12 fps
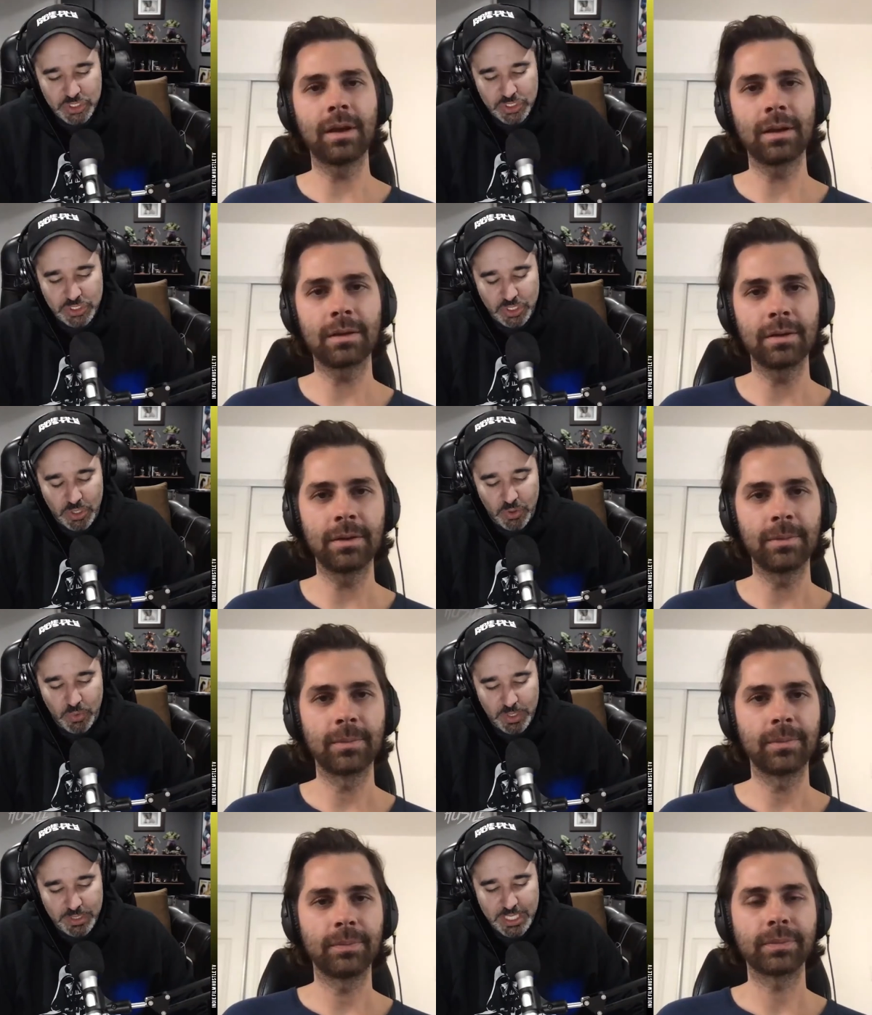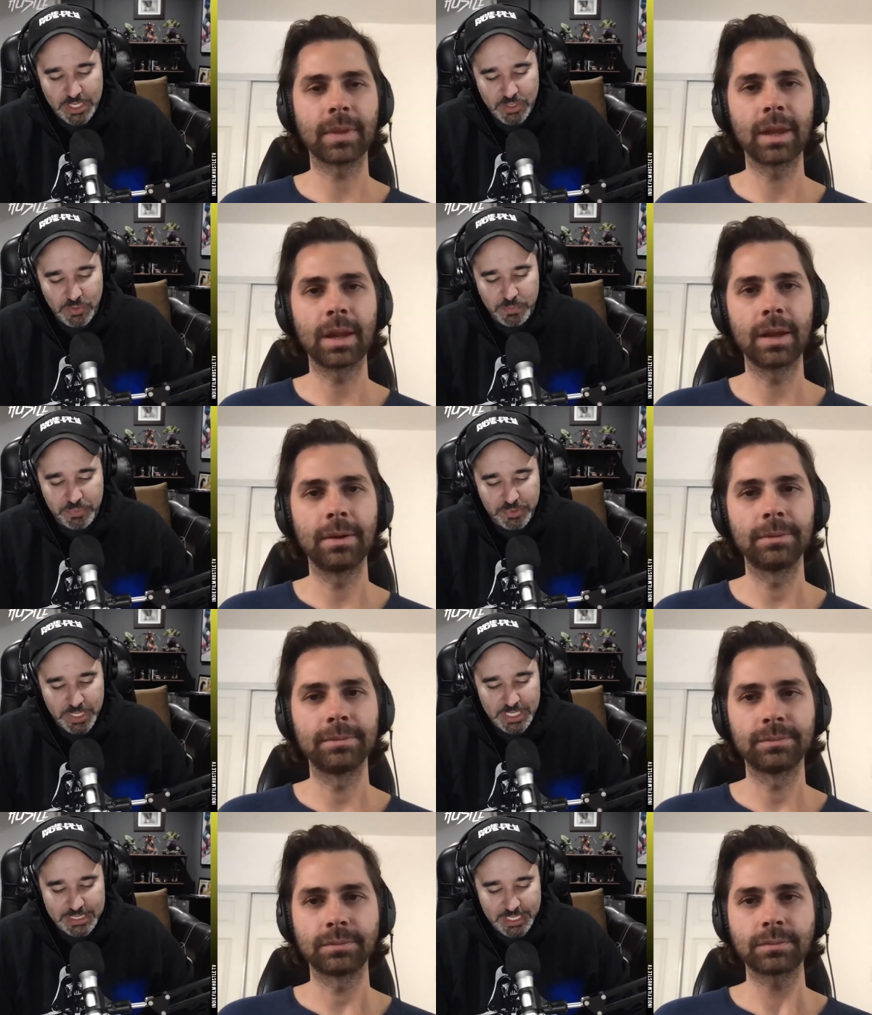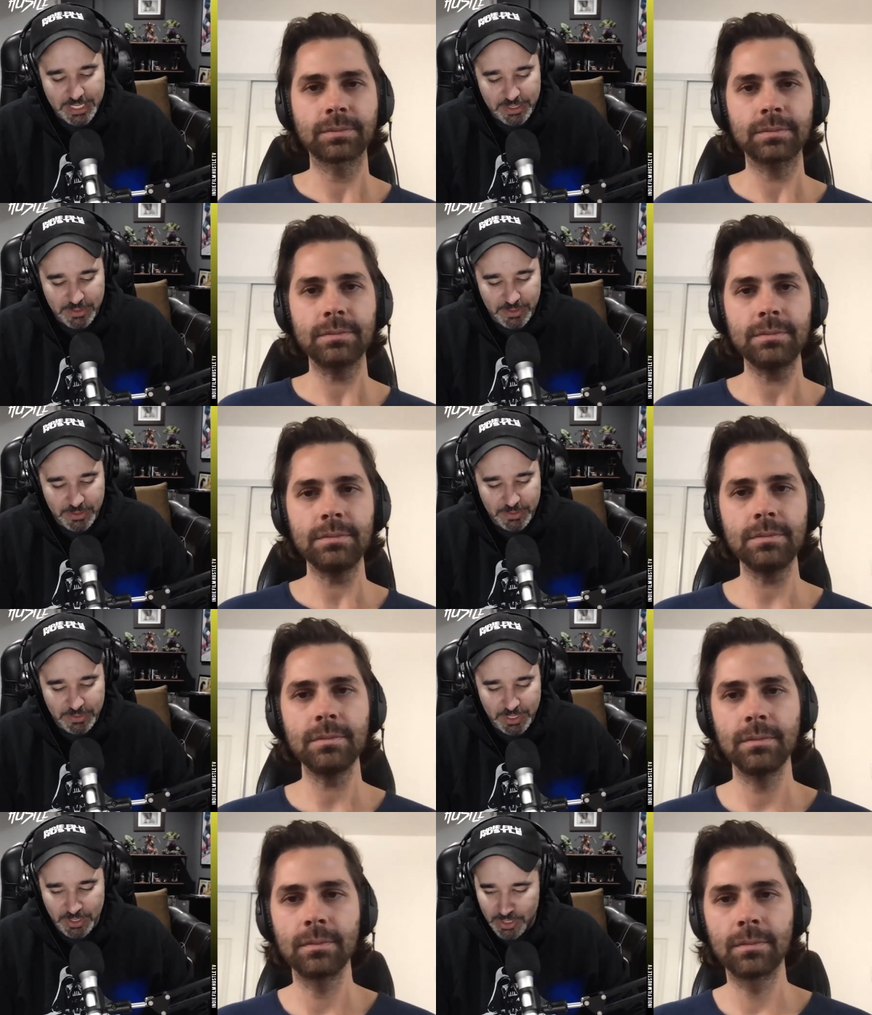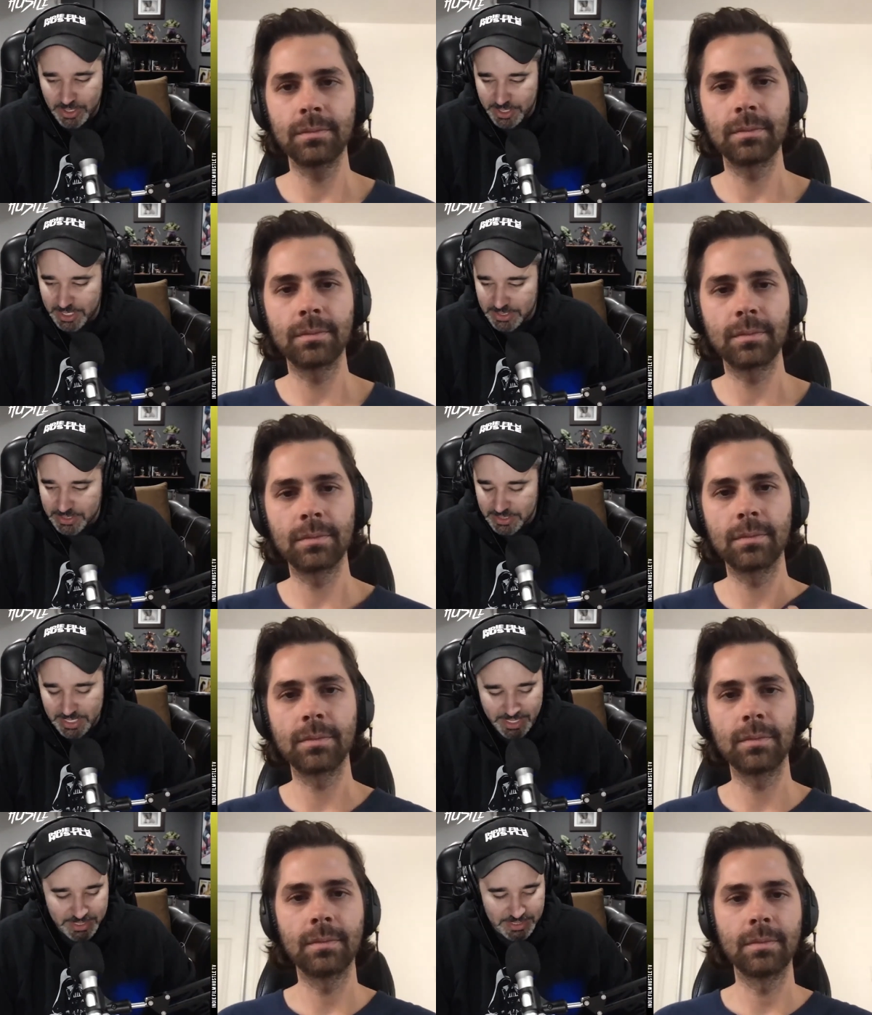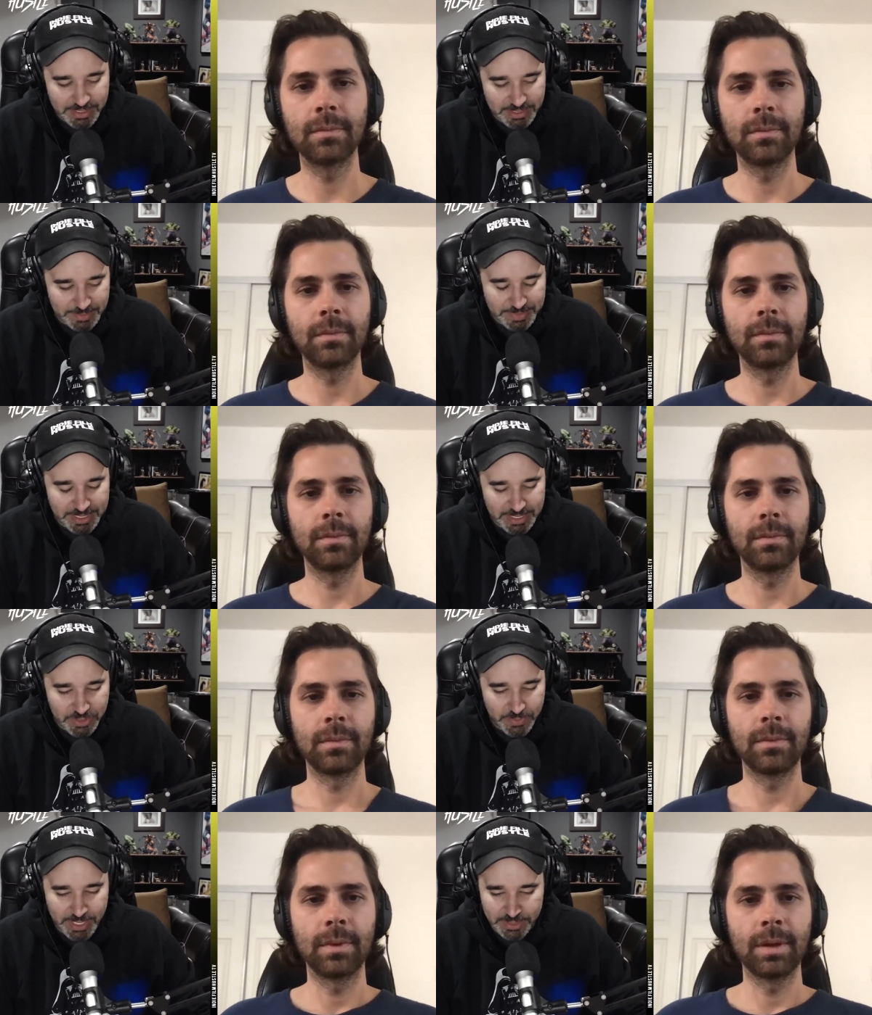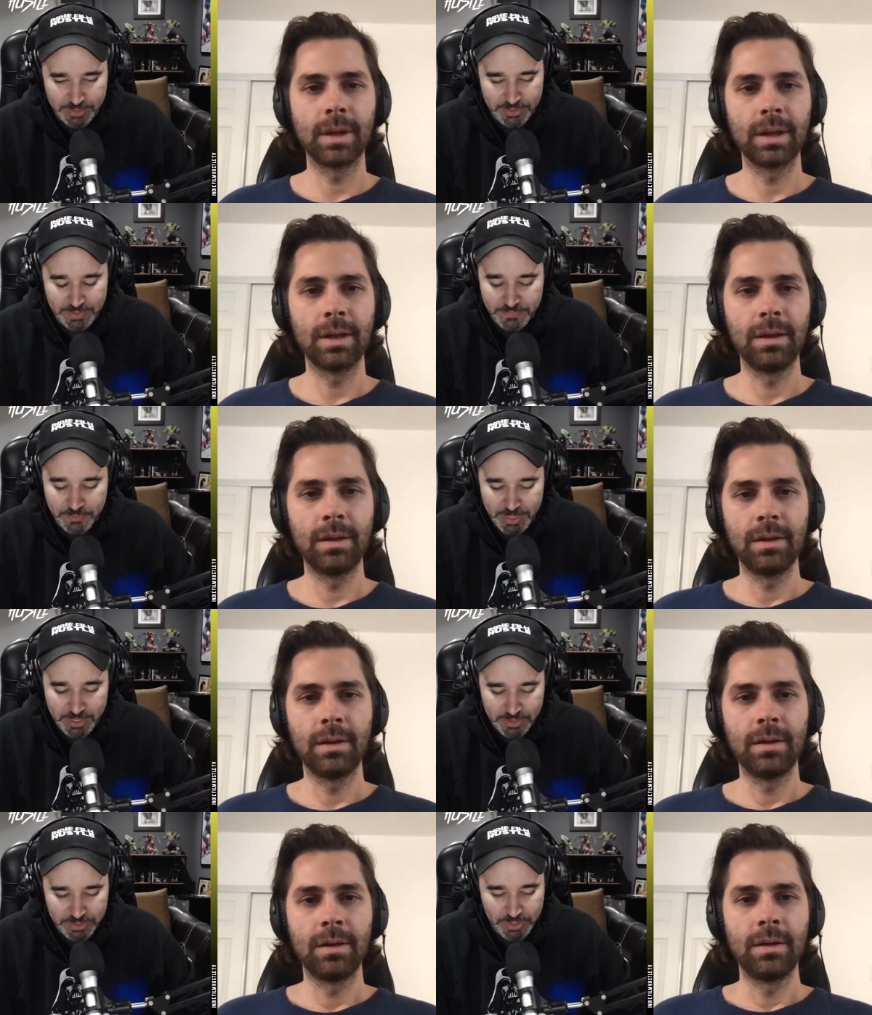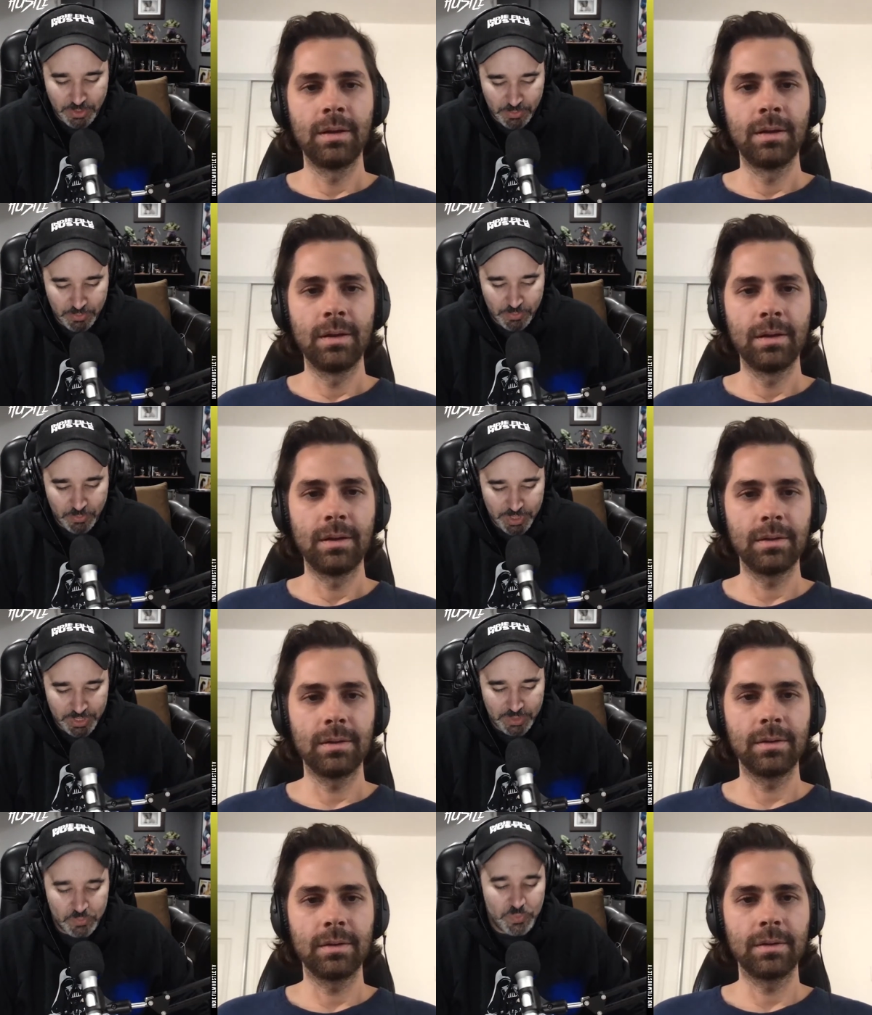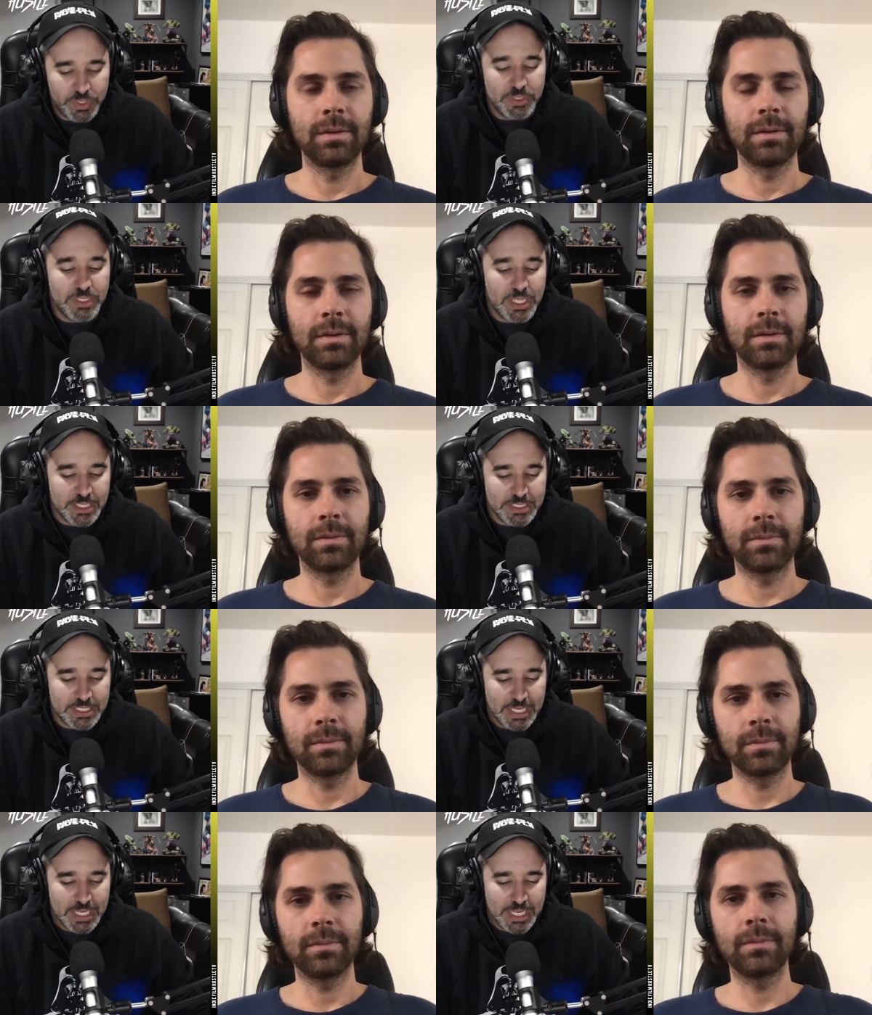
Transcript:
Speaker 1: Exactly. So can you please tell the audience, because I think this is something that directors and filmmakers don't really realize,